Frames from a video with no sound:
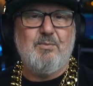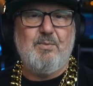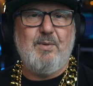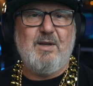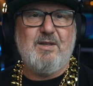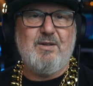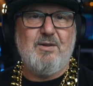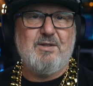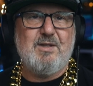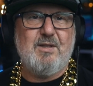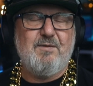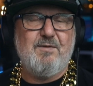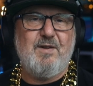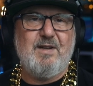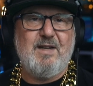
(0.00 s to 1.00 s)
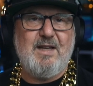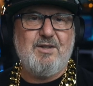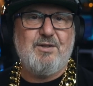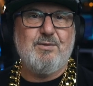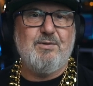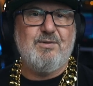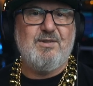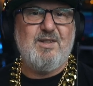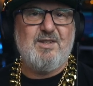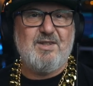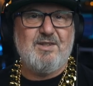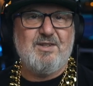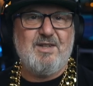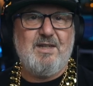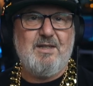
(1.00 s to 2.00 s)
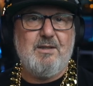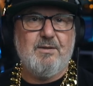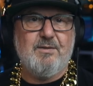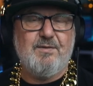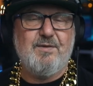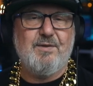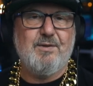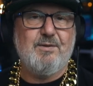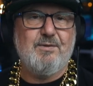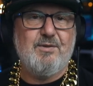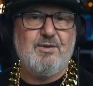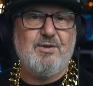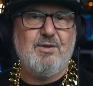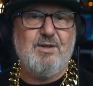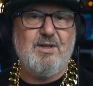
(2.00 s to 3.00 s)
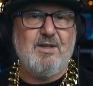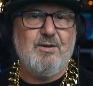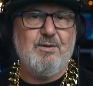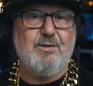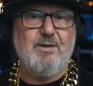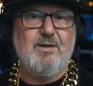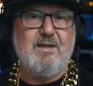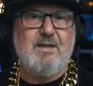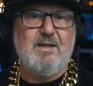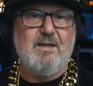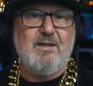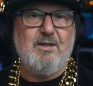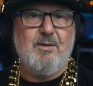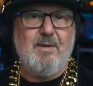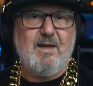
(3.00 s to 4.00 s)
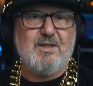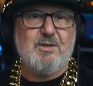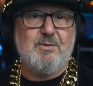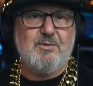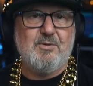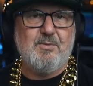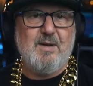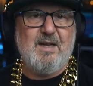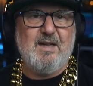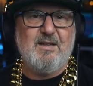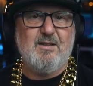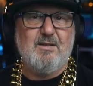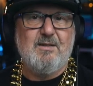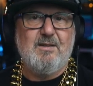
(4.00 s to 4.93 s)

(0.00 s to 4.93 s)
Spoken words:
by using a financial disincentive for shooting your maximum demand.